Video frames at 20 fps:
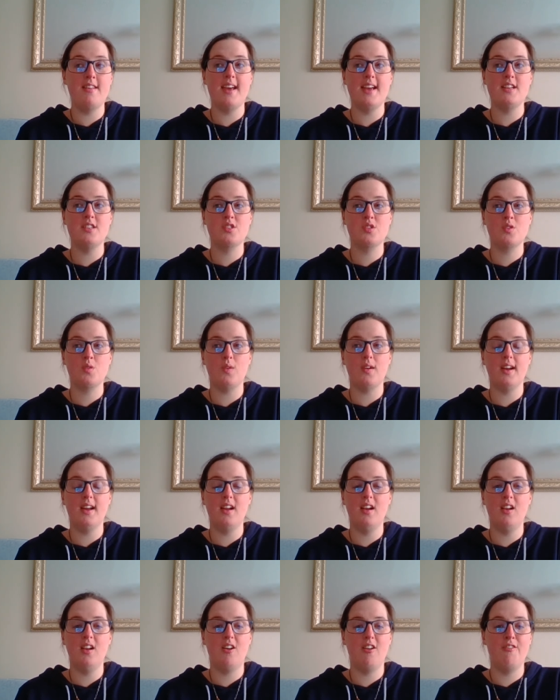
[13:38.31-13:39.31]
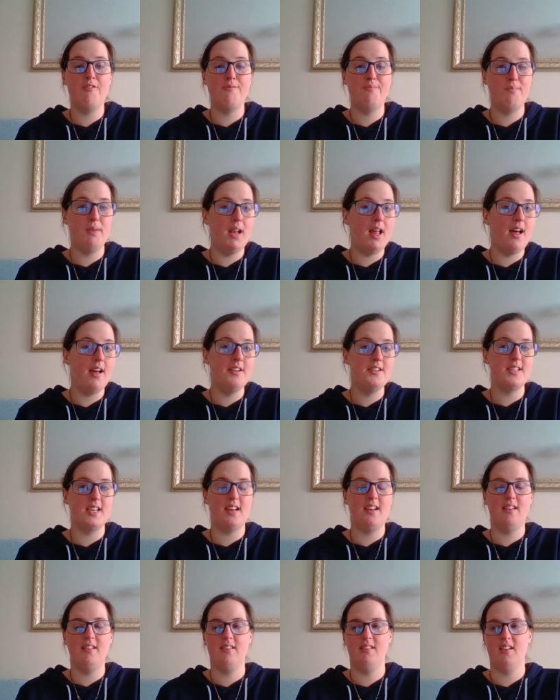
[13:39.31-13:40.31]
There's quite a lot of blood
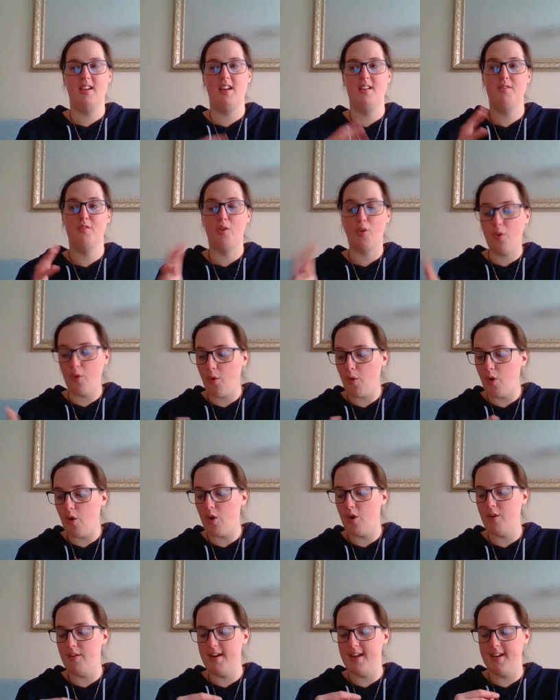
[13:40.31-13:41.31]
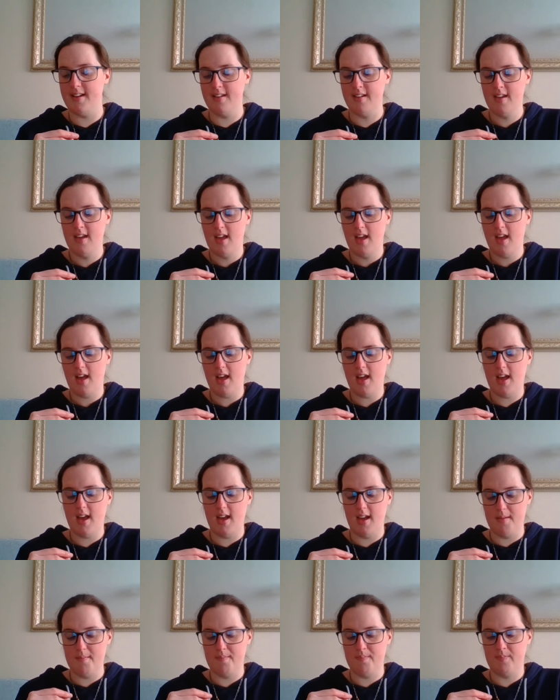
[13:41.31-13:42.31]
and kind of gore, and
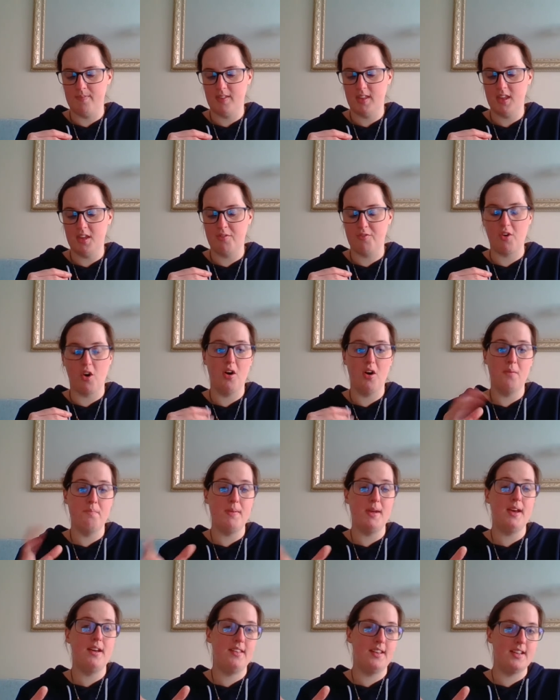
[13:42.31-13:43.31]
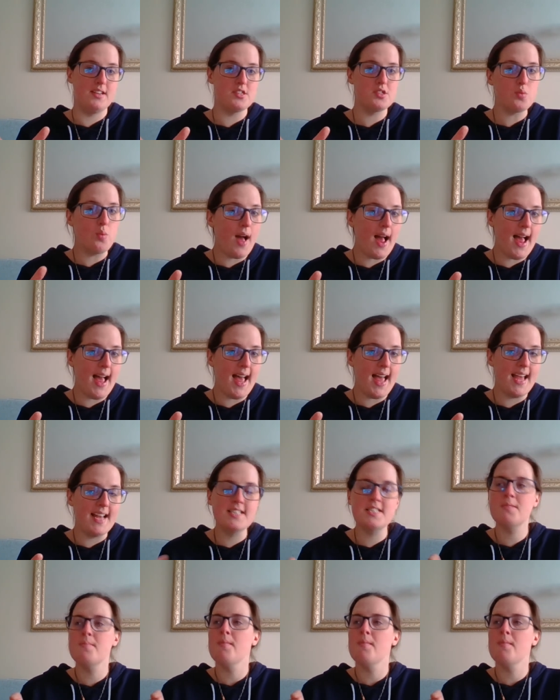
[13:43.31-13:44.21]
um, you've got a bird that swears.